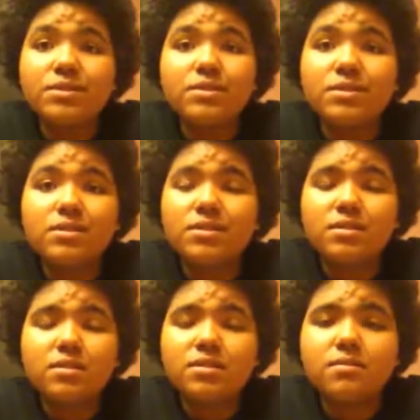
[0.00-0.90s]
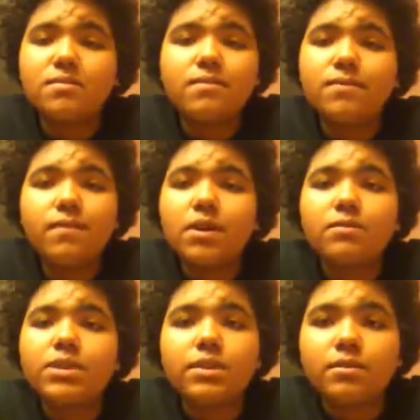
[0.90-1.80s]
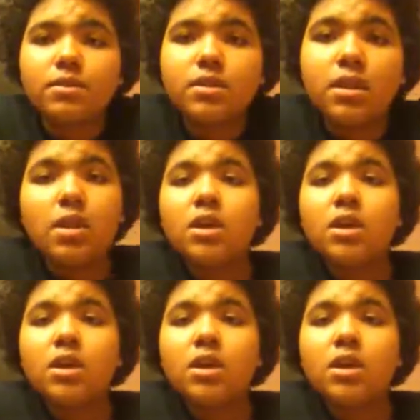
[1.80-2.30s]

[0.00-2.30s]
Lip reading: It's fucking ridiculous.